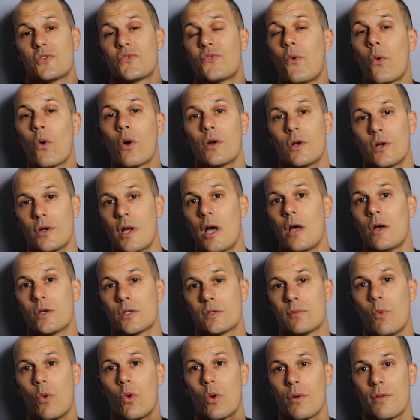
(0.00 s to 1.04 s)

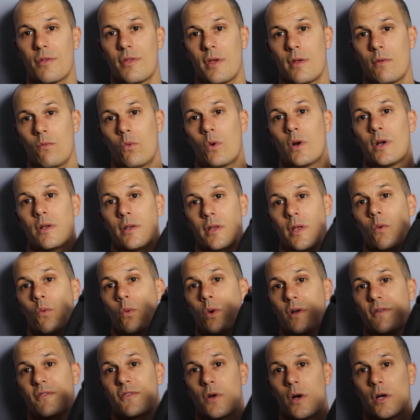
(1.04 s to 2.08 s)
$400 more than what it
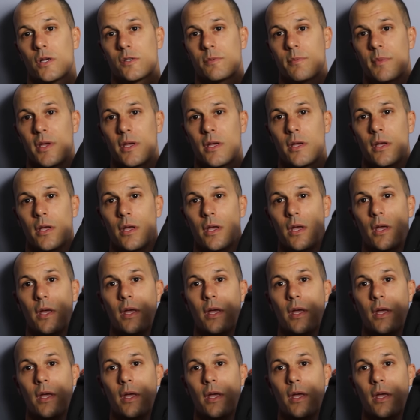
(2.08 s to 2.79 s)
would have cost me